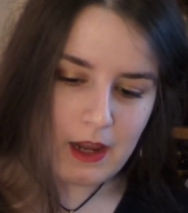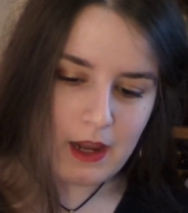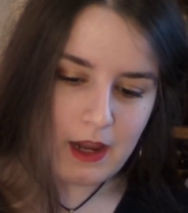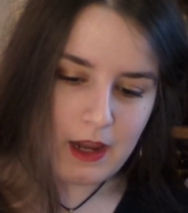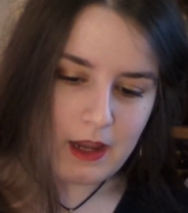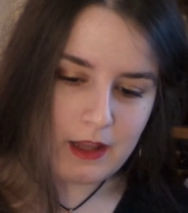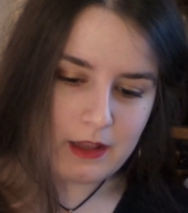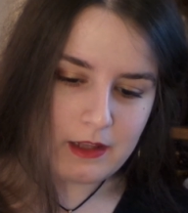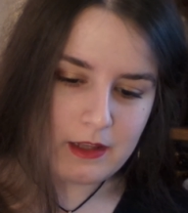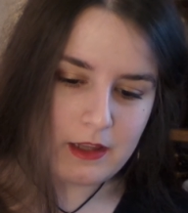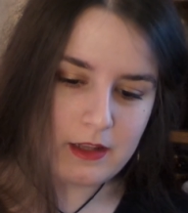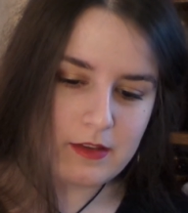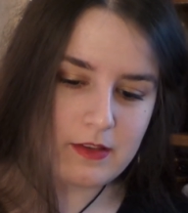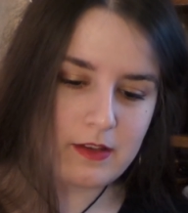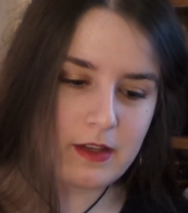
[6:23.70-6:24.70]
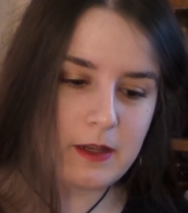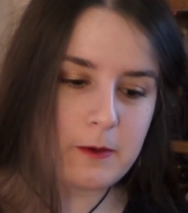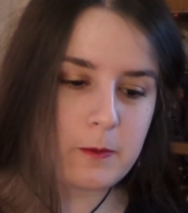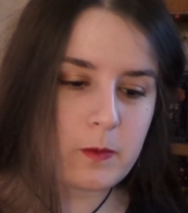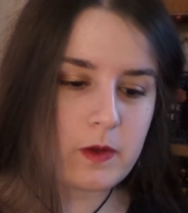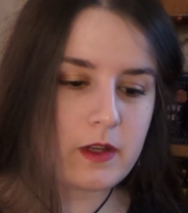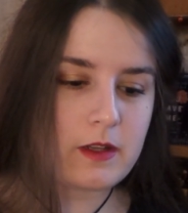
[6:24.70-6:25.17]
and let's see
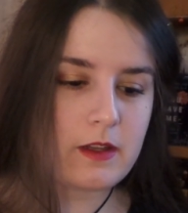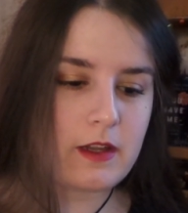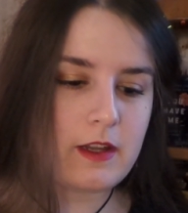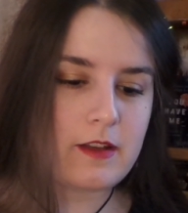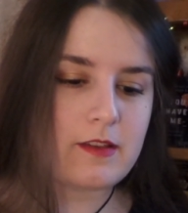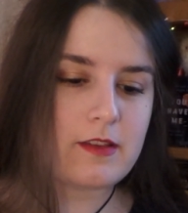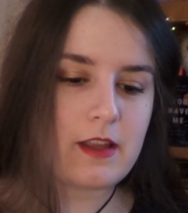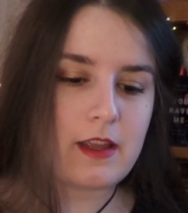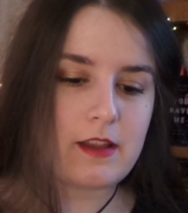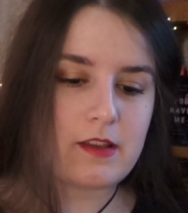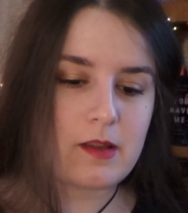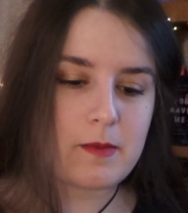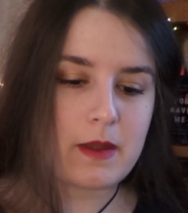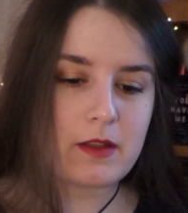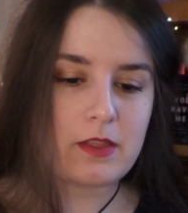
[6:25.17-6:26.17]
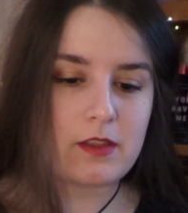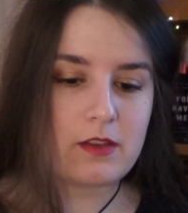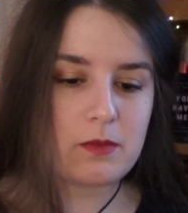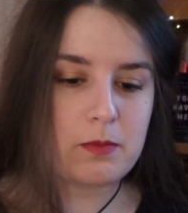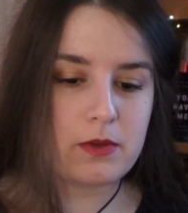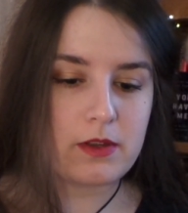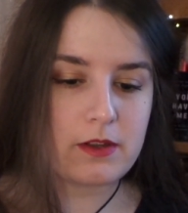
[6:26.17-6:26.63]
what it says about
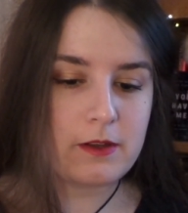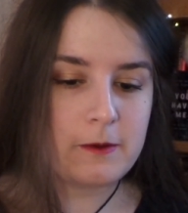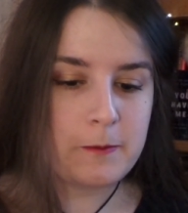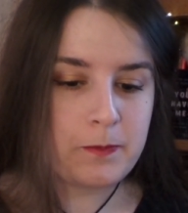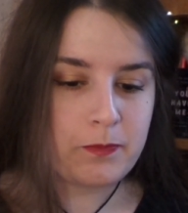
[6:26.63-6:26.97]
this book.